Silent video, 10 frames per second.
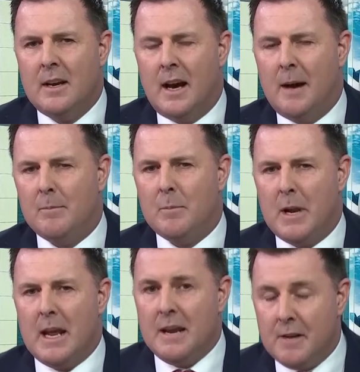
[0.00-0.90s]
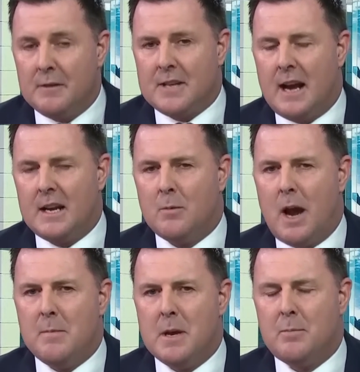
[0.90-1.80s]
But even if Saudi
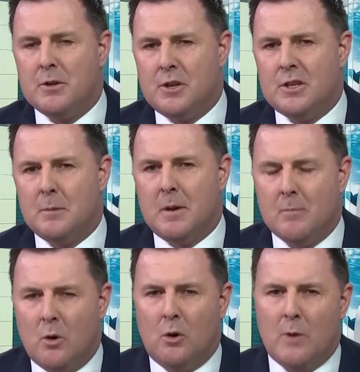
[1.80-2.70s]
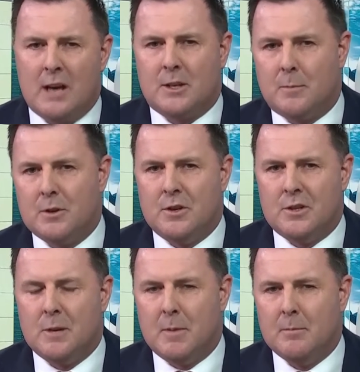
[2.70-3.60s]
Arabia produce a bit more, Russia
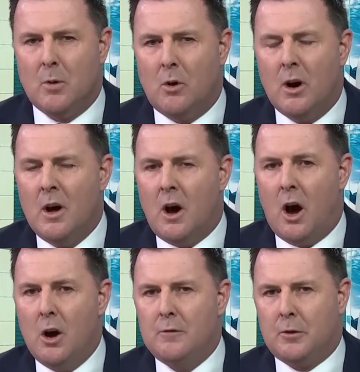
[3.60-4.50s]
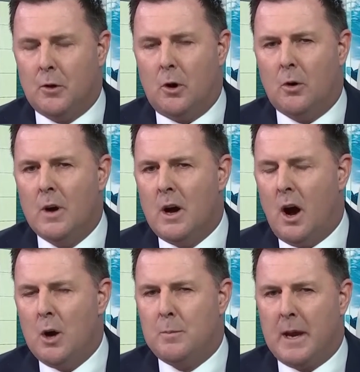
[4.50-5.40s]
produce a bit more, overall,
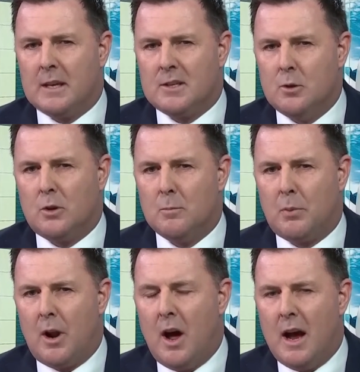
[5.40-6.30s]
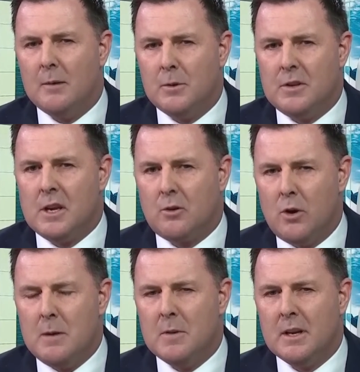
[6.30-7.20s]
OPEC are still compliant with the
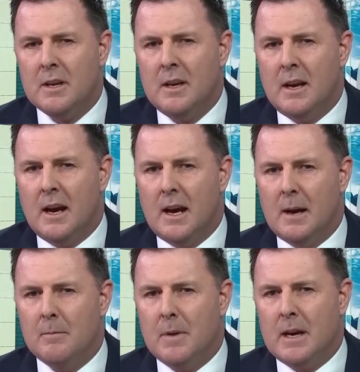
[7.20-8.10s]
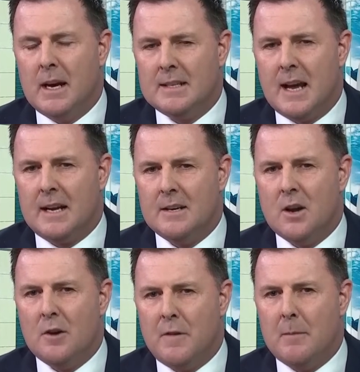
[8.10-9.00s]
agreement done in
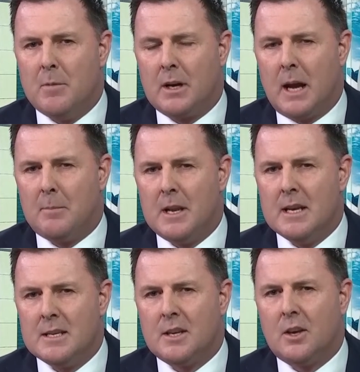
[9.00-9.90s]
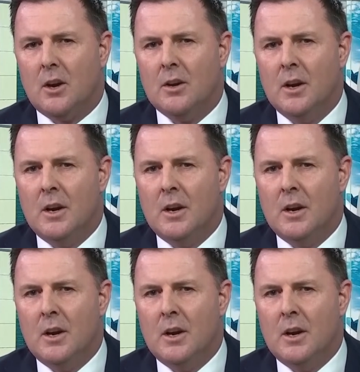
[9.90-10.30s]
November a couple of years ago.